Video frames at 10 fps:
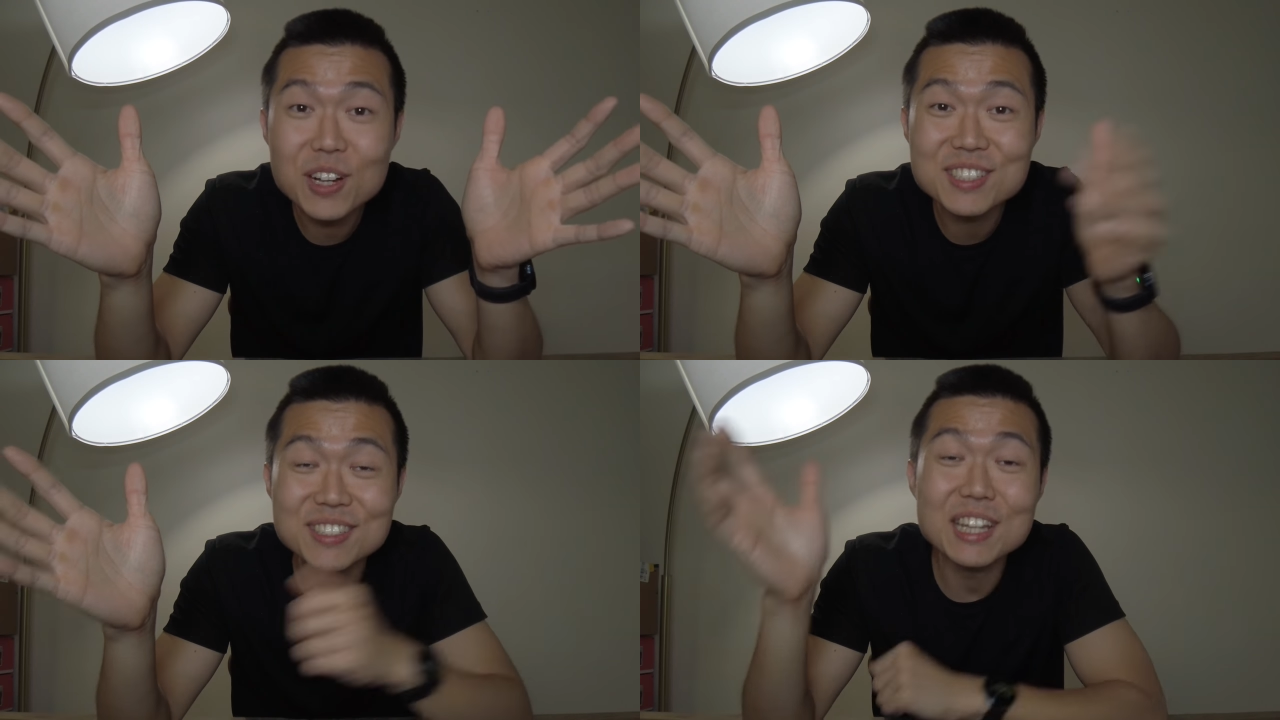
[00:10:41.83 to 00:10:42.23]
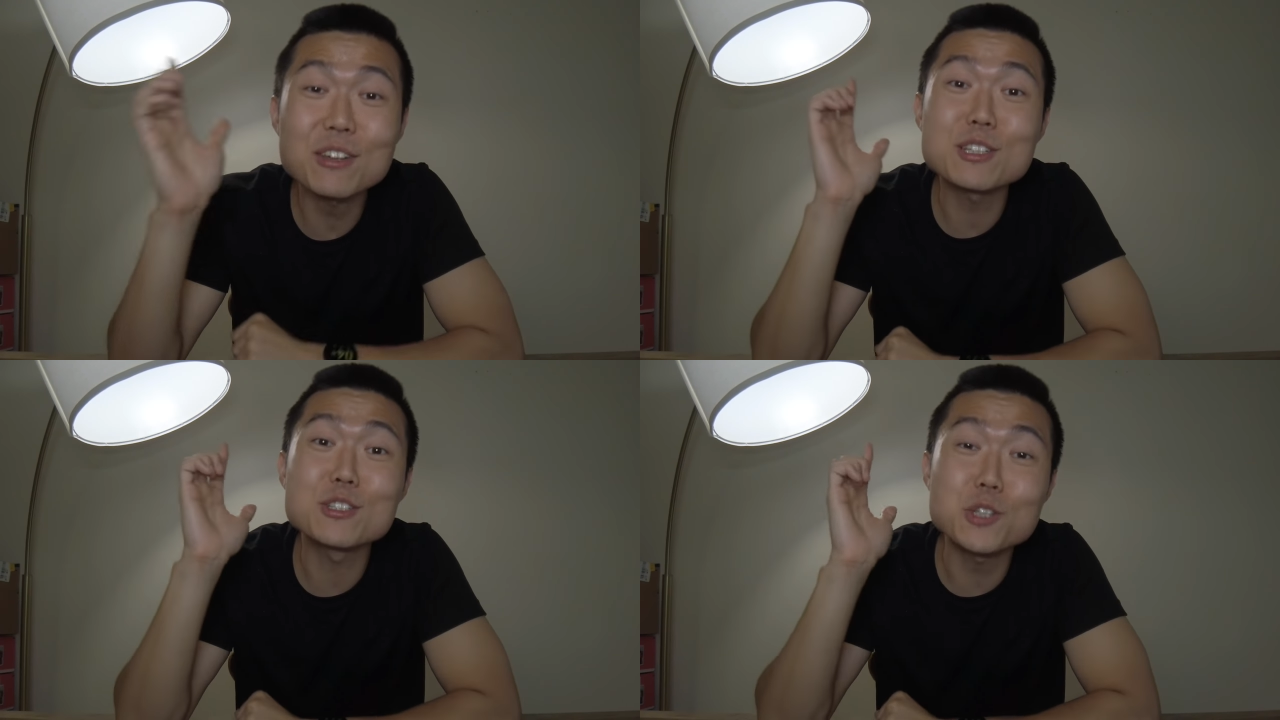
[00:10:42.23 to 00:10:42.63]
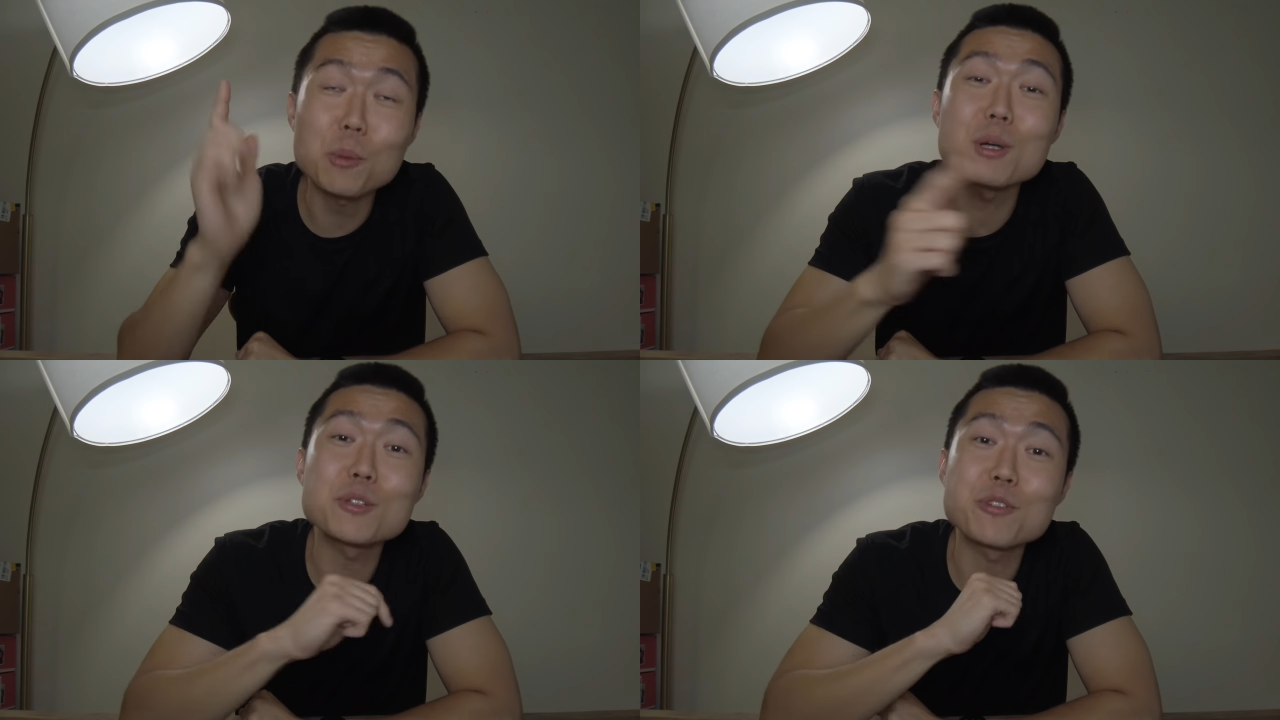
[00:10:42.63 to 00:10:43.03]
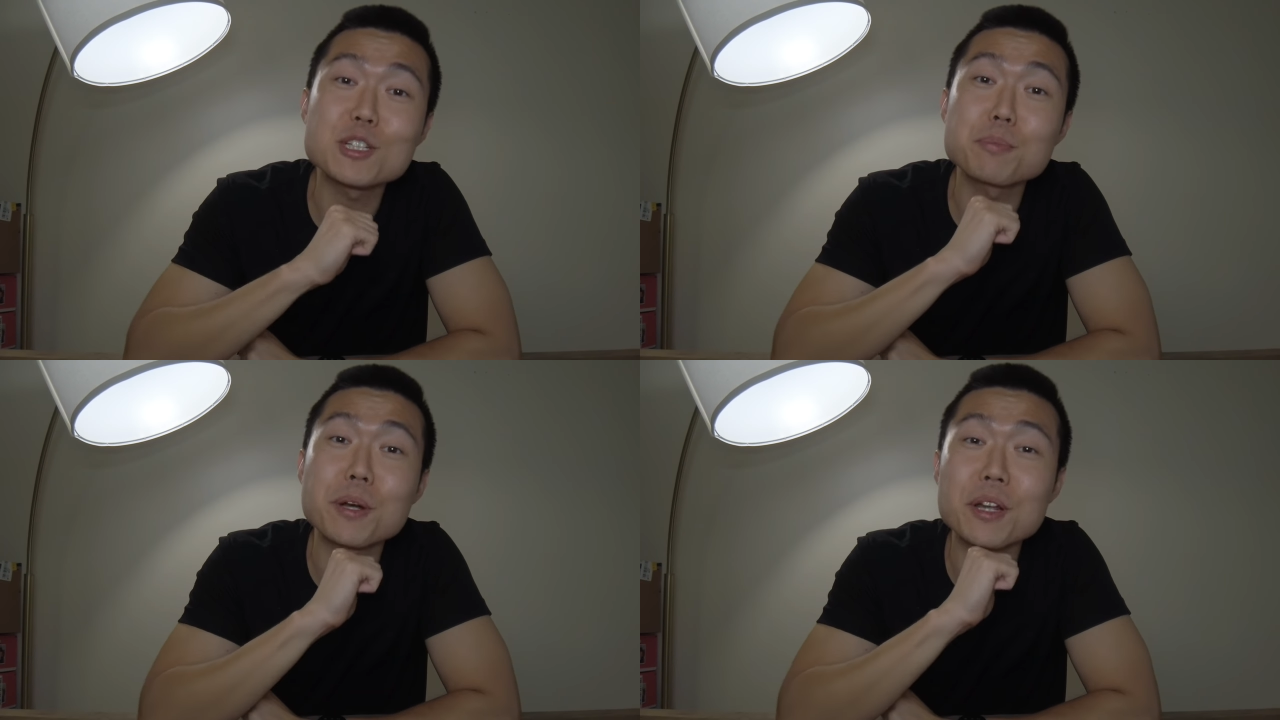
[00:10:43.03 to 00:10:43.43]
video guys. Thank you guys so much
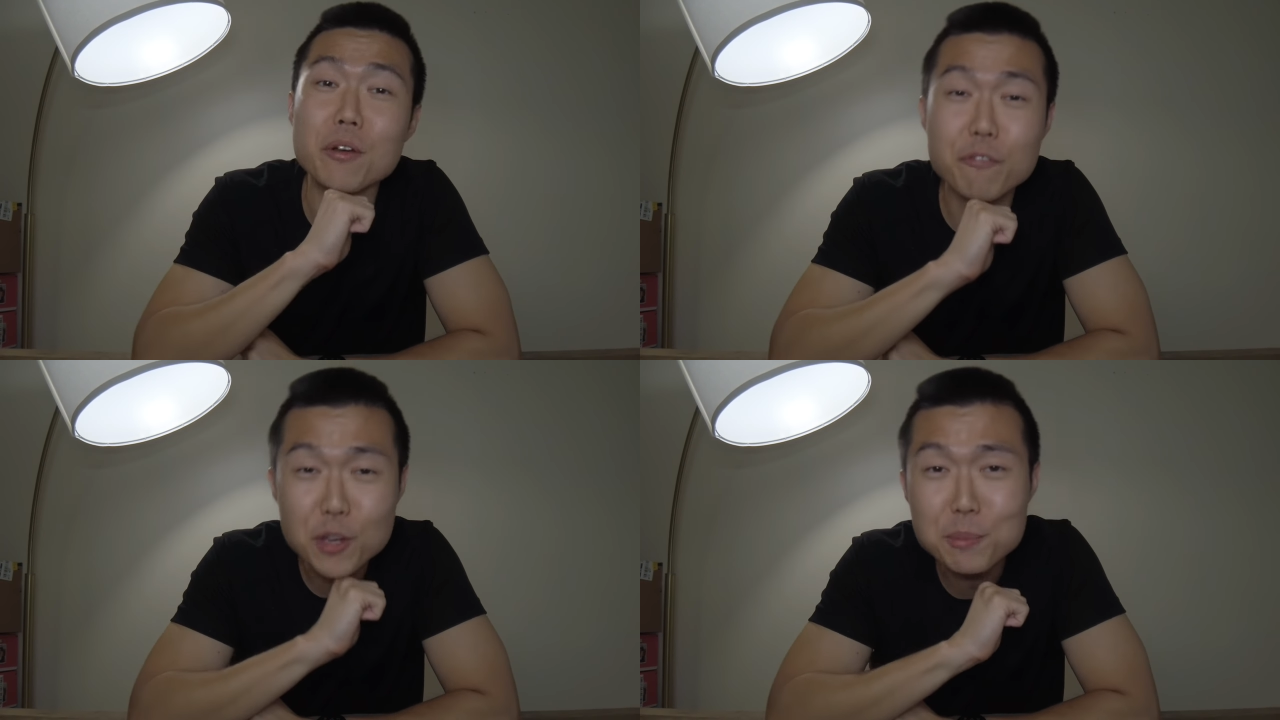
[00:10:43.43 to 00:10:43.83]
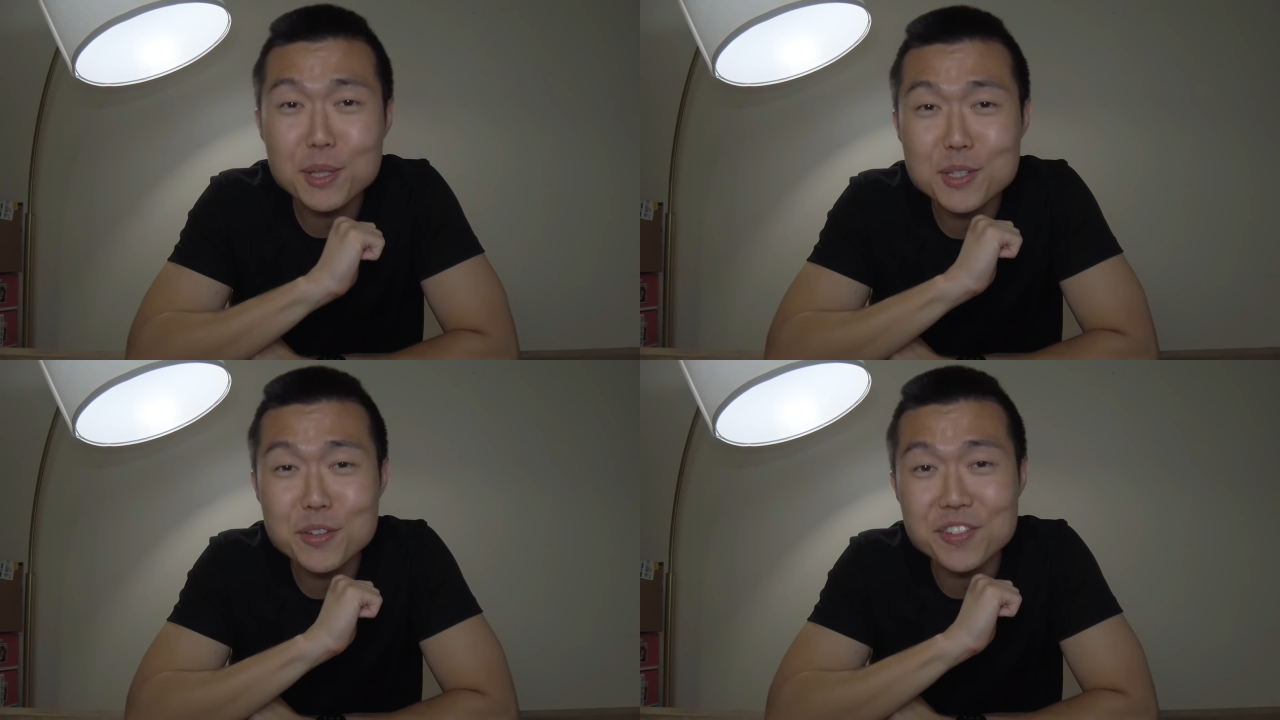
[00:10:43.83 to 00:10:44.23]
for sparing a few minutes